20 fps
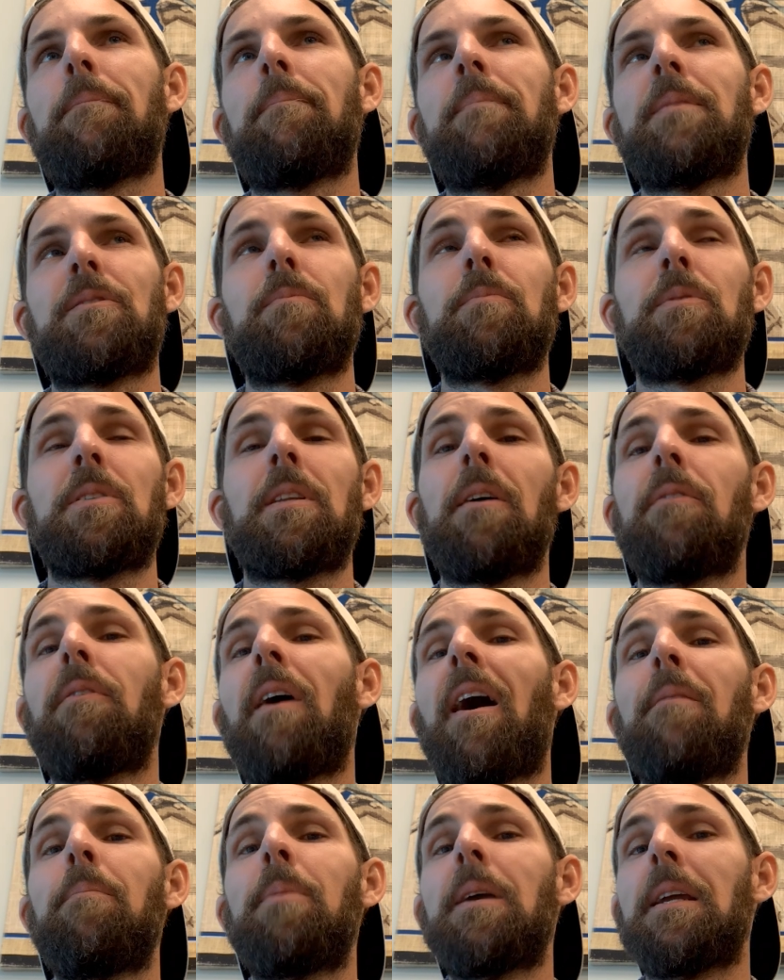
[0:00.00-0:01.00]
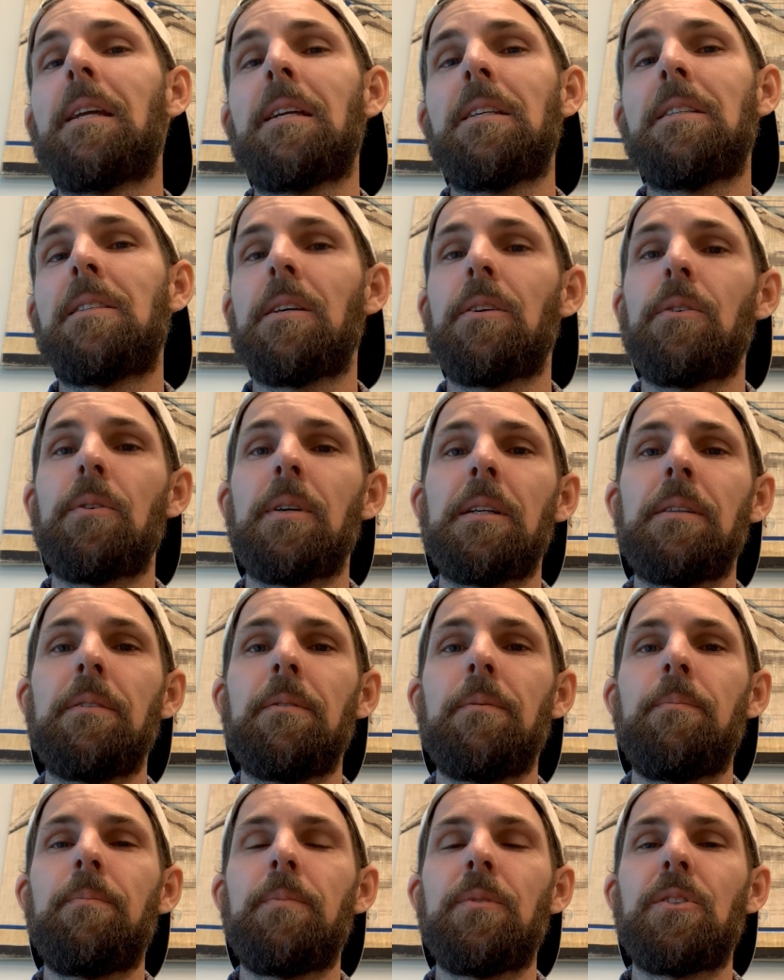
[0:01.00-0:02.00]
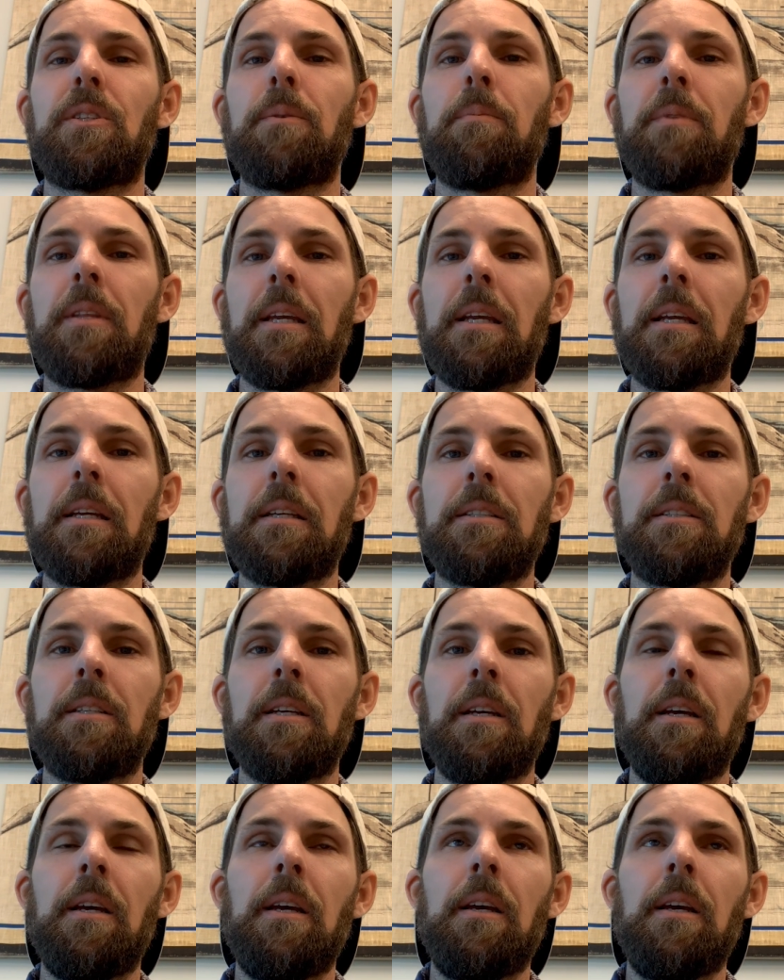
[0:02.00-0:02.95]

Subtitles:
It's some stuff I've been considering, some things